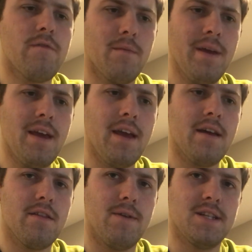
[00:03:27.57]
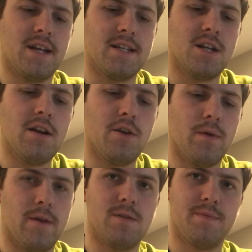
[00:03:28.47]
for me, the reason I started
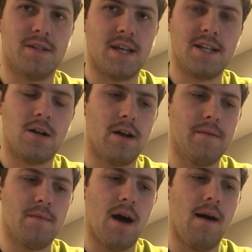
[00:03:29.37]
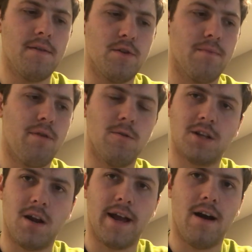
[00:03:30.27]
doing it was because I started uh, doing
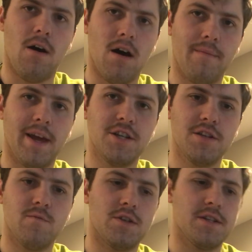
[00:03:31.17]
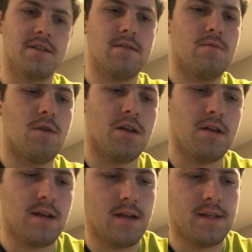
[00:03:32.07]
postcard automation, which is what
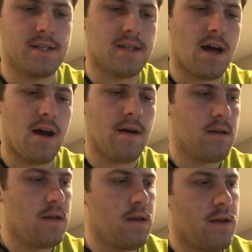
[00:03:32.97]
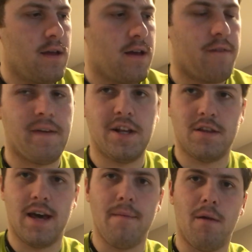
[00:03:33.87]
is uh, a
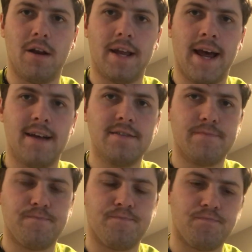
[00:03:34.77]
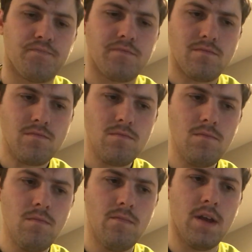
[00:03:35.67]
feature that Markate has.
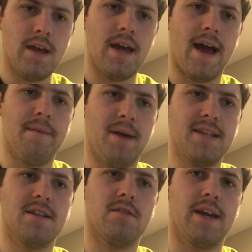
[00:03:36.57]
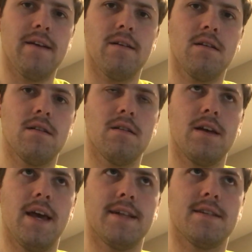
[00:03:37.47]
Yeah, basically,
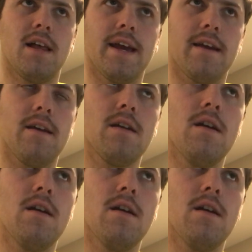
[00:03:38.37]
it's like